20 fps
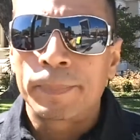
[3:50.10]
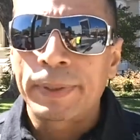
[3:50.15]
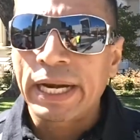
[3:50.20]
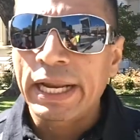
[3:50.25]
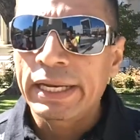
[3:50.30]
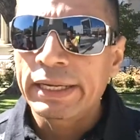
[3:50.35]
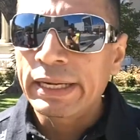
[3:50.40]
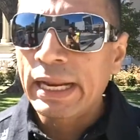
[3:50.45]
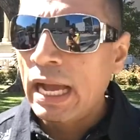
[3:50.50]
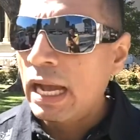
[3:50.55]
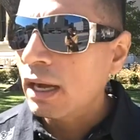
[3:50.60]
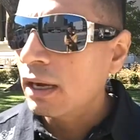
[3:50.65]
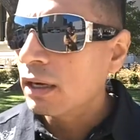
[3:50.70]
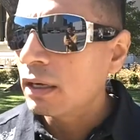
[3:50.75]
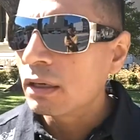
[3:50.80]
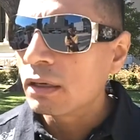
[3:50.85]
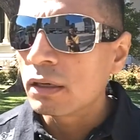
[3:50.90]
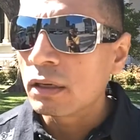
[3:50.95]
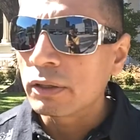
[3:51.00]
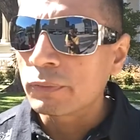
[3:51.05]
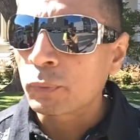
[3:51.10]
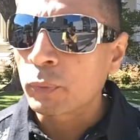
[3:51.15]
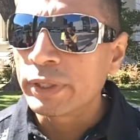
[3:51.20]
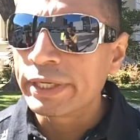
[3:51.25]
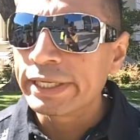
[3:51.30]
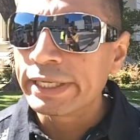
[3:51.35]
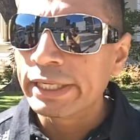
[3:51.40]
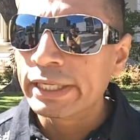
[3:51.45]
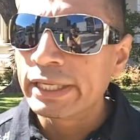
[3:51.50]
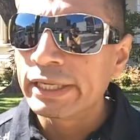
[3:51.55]
right now
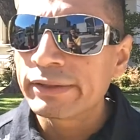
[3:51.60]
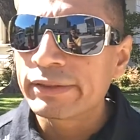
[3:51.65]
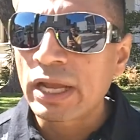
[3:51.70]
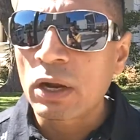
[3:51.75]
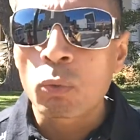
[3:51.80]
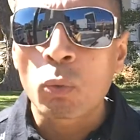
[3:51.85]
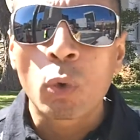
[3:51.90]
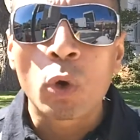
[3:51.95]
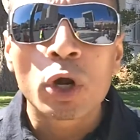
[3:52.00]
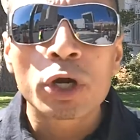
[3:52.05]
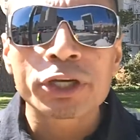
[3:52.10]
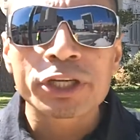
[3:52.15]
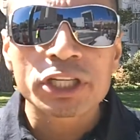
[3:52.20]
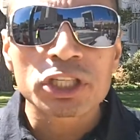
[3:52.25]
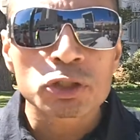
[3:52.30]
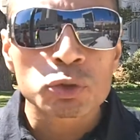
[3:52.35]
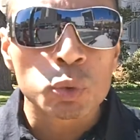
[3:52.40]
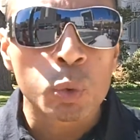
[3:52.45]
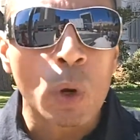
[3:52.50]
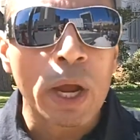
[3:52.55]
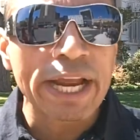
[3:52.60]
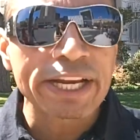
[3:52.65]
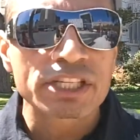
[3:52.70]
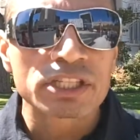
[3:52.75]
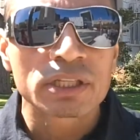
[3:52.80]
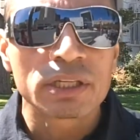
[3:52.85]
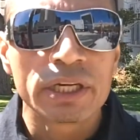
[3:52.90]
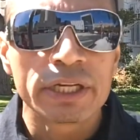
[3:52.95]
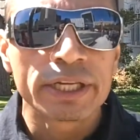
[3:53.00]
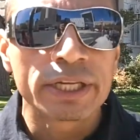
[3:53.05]
we need the workers to
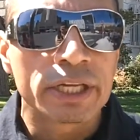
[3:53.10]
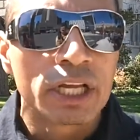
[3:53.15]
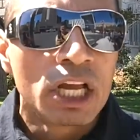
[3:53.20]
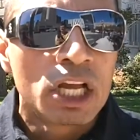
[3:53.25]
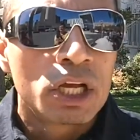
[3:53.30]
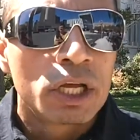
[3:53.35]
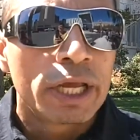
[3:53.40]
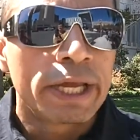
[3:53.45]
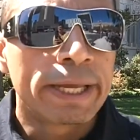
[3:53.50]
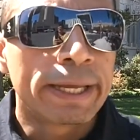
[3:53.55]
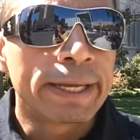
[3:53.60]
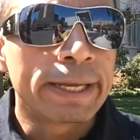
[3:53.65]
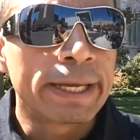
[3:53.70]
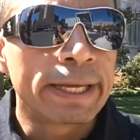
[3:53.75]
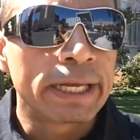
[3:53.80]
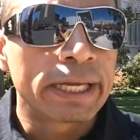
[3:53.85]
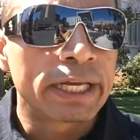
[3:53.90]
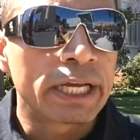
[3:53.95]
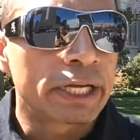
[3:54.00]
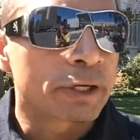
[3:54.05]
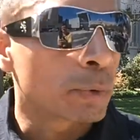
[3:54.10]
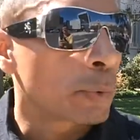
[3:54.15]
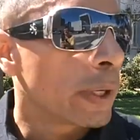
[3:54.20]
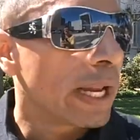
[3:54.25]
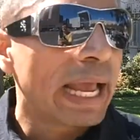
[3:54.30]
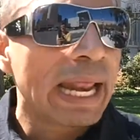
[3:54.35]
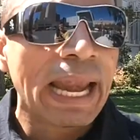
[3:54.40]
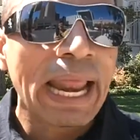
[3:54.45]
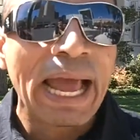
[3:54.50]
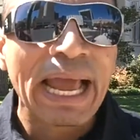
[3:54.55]
actually
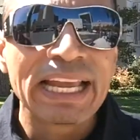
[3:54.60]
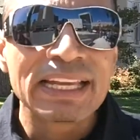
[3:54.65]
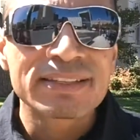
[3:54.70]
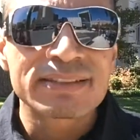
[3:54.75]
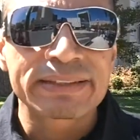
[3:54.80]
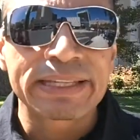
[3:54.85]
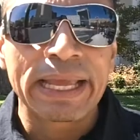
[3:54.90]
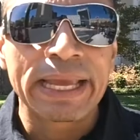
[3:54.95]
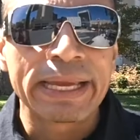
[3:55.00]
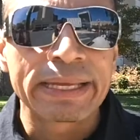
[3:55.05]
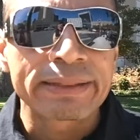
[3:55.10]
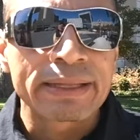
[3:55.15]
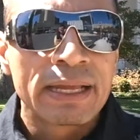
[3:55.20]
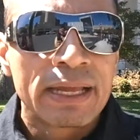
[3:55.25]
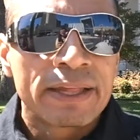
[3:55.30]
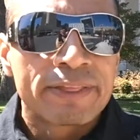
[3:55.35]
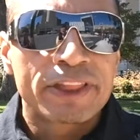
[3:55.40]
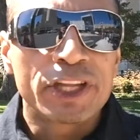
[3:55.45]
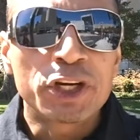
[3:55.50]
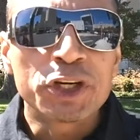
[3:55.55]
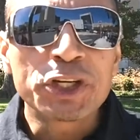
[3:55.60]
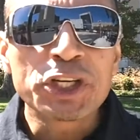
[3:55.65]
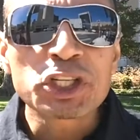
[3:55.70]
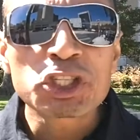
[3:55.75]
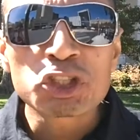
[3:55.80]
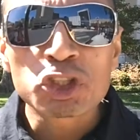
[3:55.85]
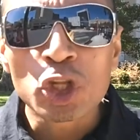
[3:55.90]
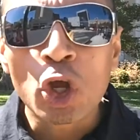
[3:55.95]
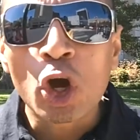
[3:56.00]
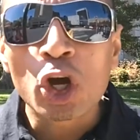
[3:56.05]
realize that there
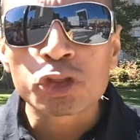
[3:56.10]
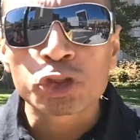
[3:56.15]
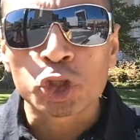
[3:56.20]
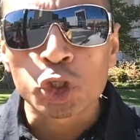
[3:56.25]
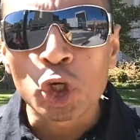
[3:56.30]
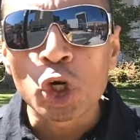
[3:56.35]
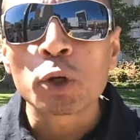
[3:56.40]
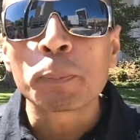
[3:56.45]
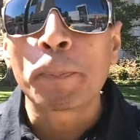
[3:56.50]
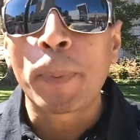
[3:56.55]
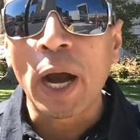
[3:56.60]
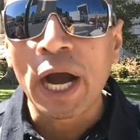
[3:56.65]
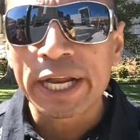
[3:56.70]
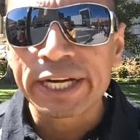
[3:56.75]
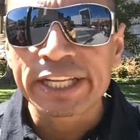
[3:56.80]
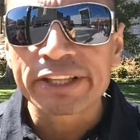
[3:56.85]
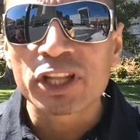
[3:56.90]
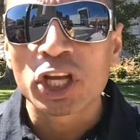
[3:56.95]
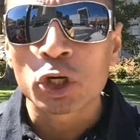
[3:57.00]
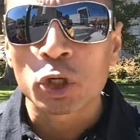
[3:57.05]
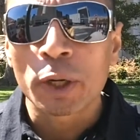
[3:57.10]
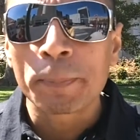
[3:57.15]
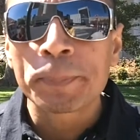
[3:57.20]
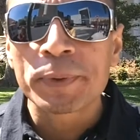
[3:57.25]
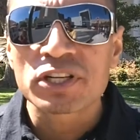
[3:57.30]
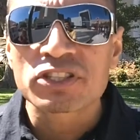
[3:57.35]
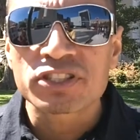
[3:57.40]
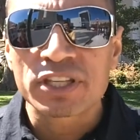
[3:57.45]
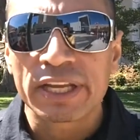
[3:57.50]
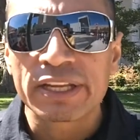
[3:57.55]
is no third party that
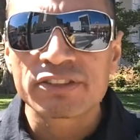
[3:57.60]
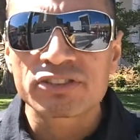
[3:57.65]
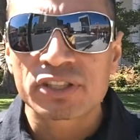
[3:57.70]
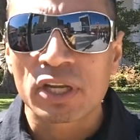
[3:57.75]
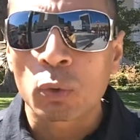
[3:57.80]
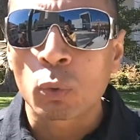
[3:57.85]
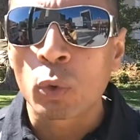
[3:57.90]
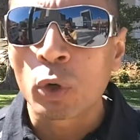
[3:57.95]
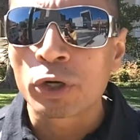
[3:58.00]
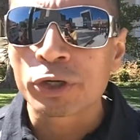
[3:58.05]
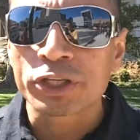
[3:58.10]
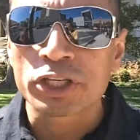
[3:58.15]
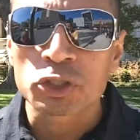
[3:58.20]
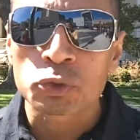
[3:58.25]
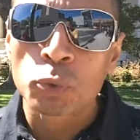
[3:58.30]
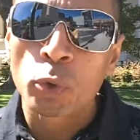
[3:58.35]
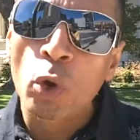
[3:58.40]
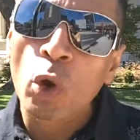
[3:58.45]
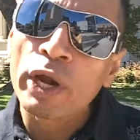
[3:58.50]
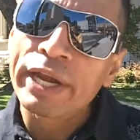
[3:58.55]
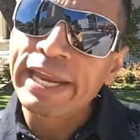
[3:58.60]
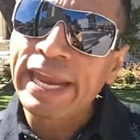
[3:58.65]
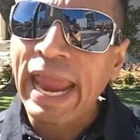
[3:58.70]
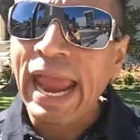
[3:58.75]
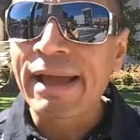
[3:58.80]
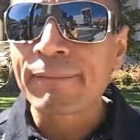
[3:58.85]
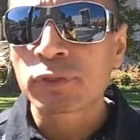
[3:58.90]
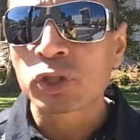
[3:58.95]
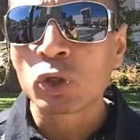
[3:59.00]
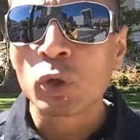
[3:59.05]
represents the workers. We only
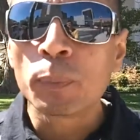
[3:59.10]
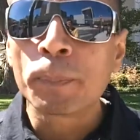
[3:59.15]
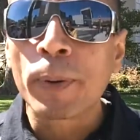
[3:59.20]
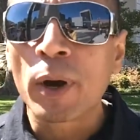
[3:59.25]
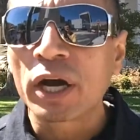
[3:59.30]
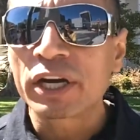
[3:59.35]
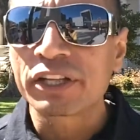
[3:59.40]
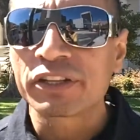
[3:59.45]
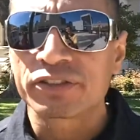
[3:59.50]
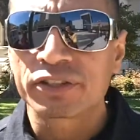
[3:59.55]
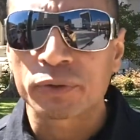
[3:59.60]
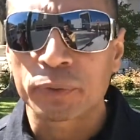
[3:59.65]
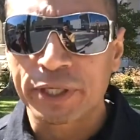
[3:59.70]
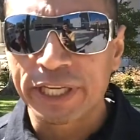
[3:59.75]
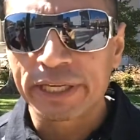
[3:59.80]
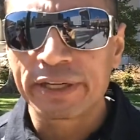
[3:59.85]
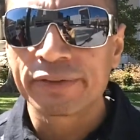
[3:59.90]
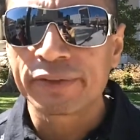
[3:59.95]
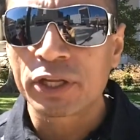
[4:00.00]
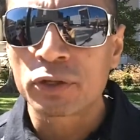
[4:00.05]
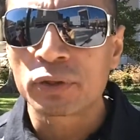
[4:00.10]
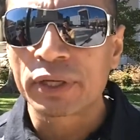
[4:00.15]
have two parties here in